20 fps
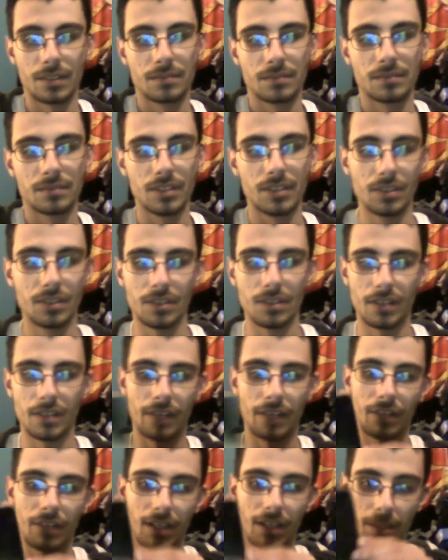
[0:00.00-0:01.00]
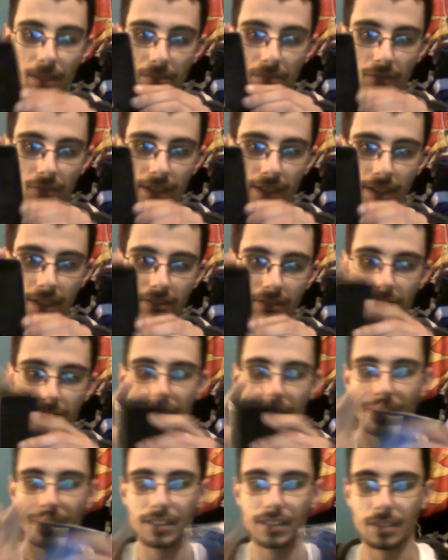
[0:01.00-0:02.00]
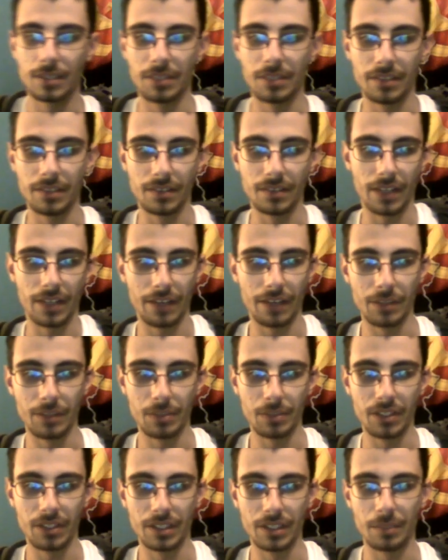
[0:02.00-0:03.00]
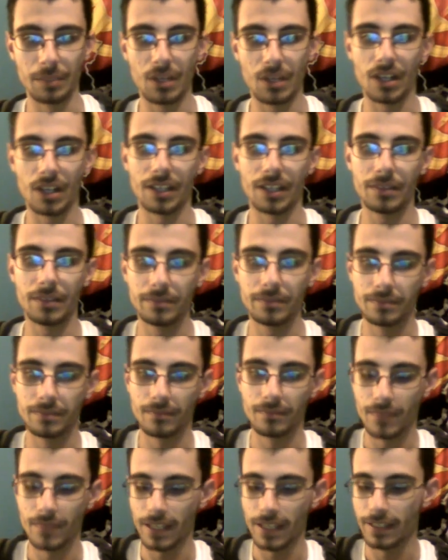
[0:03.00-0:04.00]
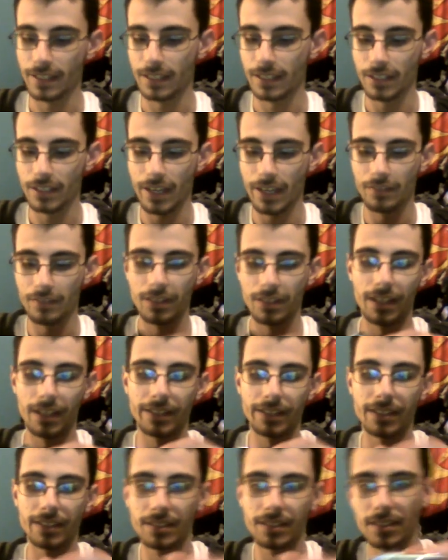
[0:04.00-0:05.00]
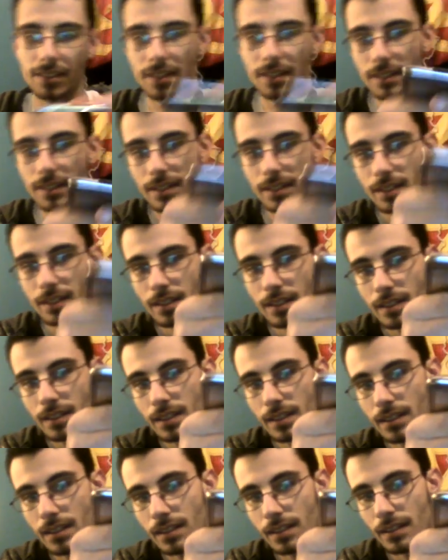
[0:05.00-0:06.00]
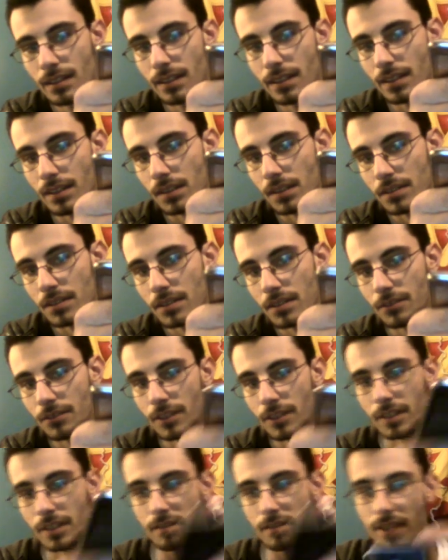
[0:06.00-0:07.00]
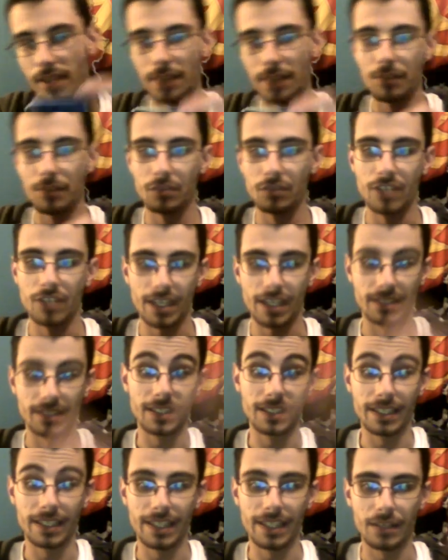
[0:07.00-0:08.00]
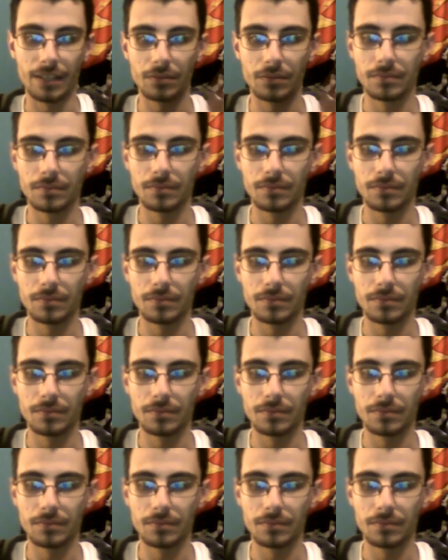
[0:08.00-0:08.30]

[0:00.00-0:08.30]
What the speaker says: You don't have a clip when it comes to this. You have to put it in your pocket, and then you have to like this, the friggin' headphone jack sticking out.